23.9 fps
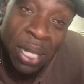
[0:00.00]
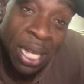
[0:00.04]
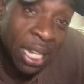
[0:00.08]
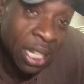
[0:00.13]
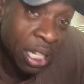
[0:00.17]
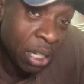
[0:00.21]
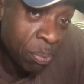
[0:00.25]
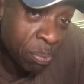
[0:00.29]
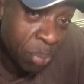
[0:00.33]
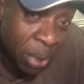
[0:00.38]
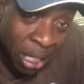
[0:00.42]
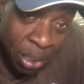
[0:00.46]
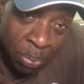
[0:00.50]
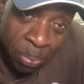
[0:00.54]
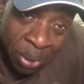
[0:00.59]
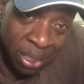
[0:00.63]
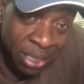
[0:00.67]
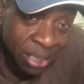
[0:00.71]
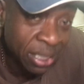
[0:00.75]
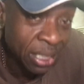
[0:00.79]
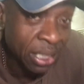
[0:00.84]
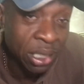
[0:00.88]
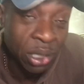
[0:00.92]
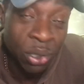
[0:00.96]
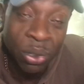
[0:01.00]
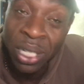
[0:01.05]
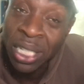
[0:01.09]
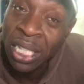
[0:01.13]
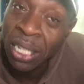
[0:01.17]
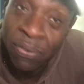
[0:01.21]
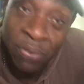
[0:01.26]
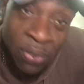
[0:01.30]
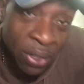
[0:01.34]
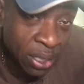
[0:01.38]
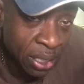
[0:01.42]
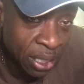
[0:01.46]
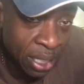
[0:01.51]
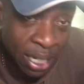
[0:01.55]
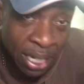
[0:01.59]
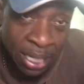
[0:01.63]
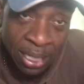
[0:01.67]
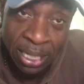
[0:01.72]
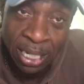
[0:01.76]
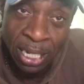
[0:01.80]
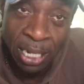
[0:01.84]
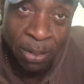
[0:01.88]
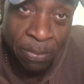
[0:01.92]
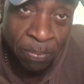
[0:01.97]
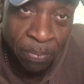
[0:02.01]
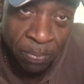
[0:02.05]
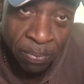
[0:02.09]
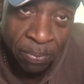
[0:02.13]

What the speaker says: any big business or anything like that.